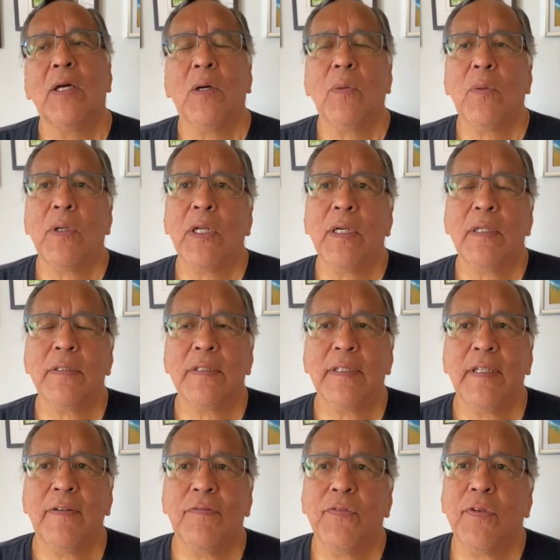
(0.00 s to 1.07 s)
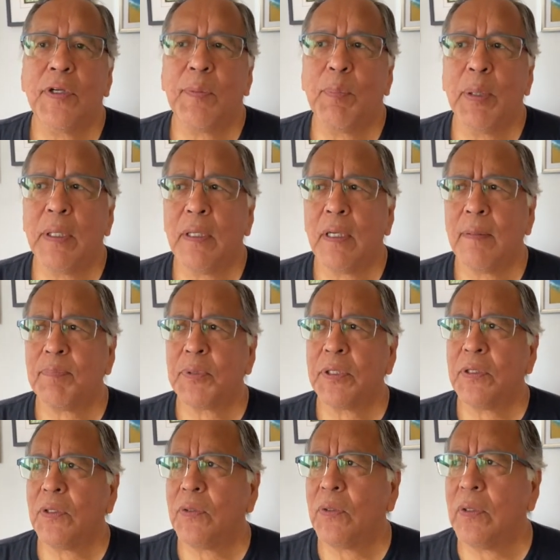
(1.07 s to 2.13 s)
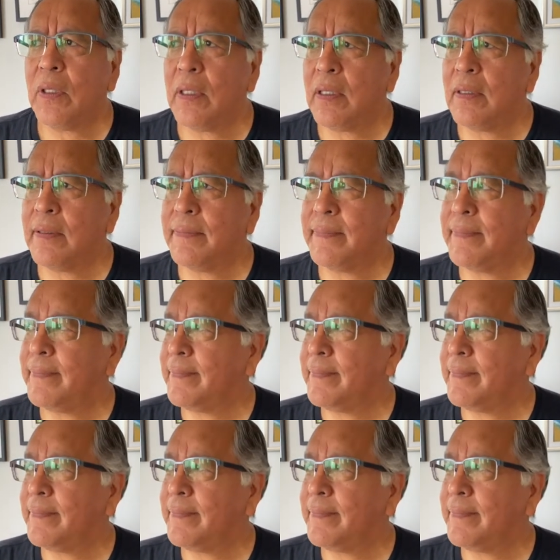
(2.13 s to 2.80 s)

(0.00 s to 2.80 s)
What else have we been up to?